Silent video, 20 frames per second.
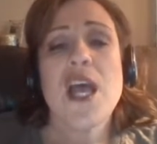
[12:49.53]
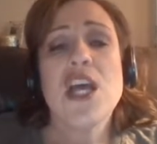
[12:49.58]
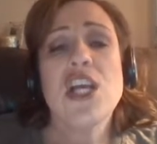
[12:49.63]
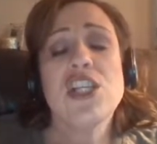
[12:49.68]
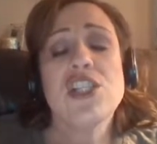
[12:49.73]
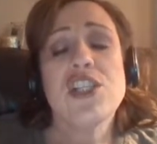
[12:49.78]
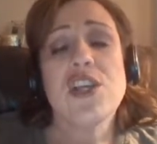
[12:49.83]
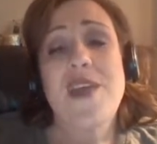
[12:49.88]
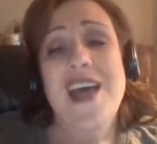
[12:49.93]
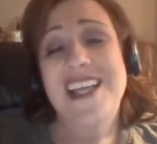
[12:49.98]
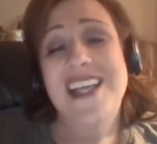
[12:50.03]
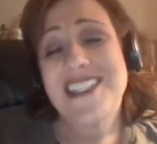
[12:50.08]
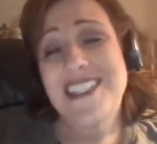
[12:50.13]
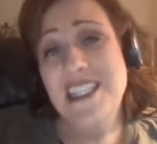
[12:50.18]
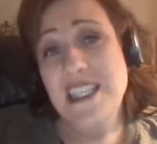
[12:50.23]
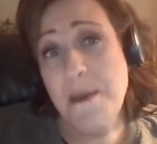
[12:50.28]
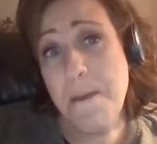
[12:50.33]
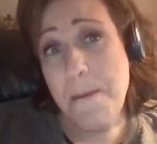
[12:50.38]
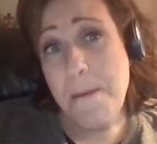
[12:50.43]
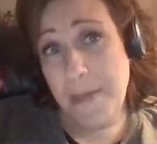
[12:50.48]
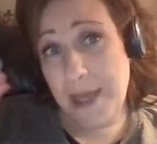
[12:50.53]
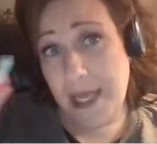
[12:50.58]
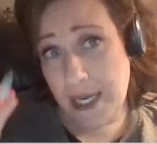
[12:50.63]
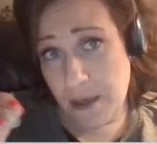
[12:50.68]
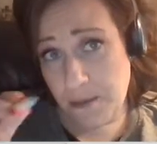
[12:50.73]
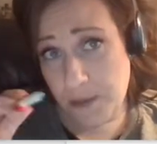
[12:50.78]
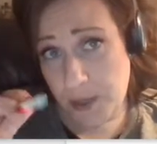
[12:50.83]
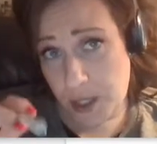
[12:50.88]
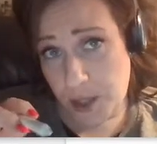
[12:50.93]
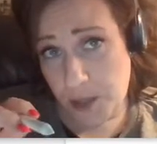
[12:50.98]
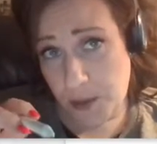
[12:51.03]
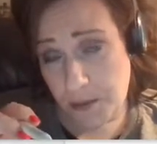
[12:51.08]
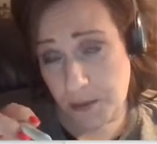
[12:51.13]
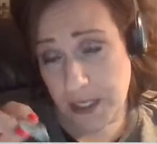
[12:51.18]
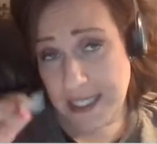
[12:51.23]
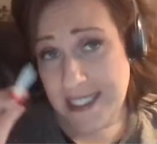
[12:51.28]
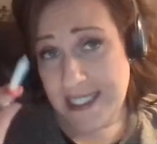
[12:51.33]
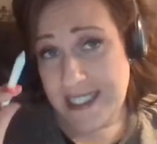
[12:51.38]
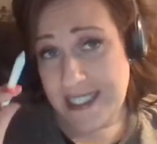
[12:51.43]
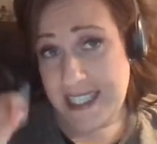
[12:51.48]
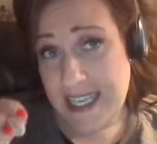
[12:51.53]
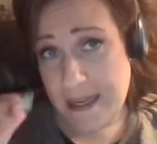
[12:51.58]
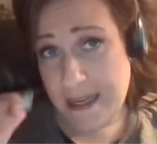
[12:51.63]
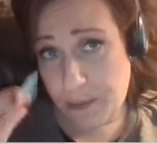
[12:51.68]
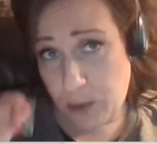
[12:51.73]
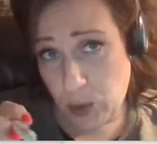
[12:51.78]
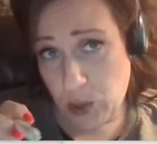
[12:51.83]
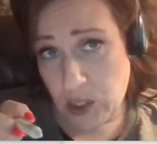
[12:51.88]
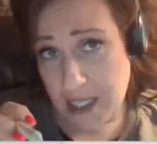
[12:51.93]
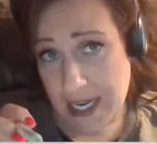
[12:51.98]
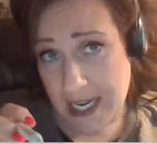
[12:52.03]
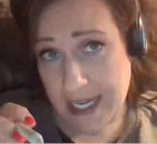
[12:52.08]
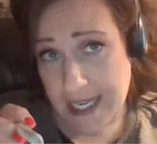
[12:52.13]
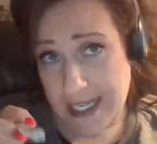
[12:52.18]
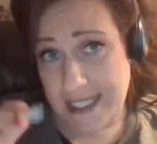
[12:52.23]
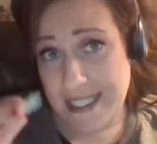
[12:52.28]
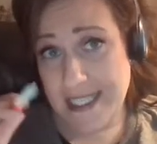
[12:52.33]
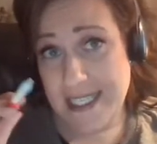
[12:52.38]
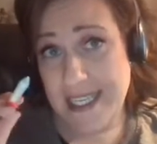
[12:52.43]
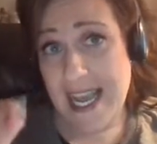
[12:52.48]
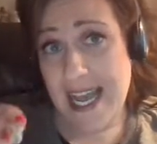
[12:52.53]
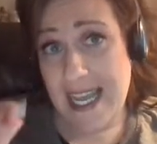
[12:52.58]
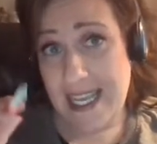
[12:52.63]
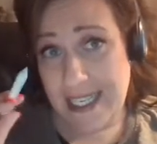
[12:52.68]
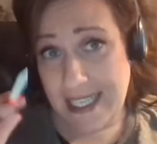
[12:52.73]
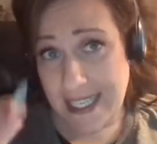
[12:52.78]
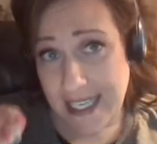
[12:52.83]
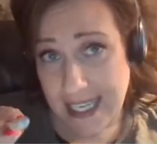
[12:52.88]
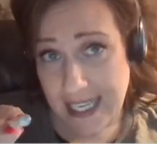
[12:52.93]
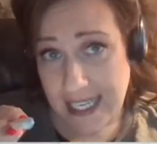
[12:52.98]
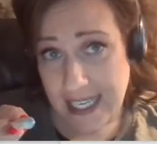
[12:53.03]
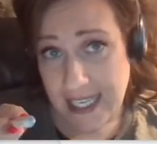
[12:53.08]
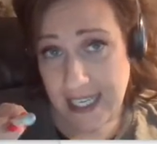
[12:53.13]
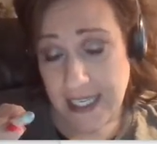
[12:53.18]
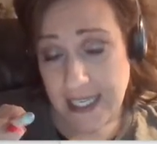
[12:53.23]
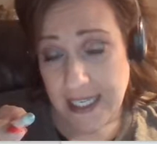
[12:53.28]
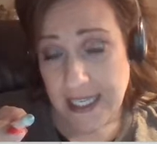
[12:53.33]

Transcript: So that's the minimum sample size I need.